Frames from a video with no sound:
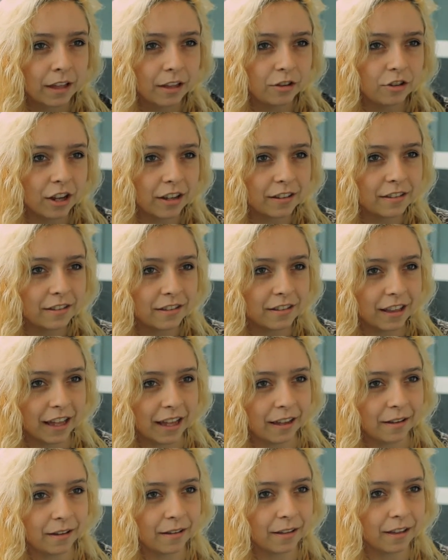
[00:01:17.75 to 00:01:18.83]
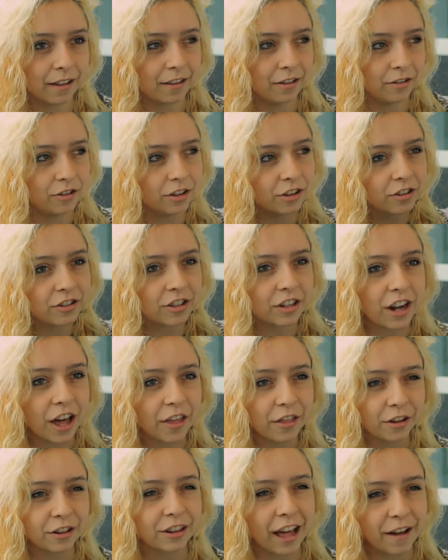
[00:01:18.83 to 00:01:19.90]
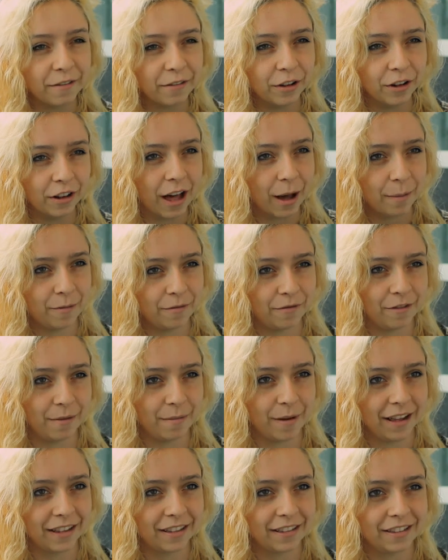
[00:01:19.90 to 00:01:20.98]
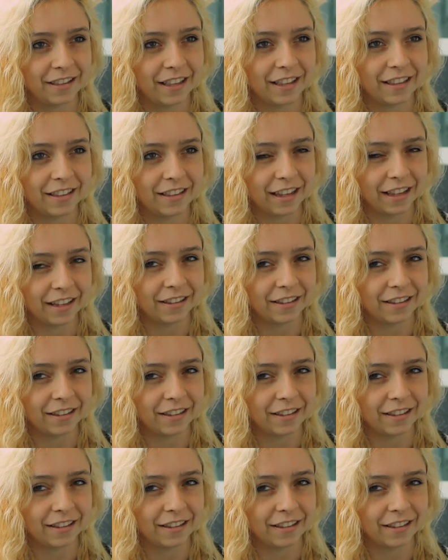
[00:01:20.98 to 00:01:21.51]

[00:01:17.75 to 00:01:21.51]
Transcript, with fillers: just another level up from us. That's like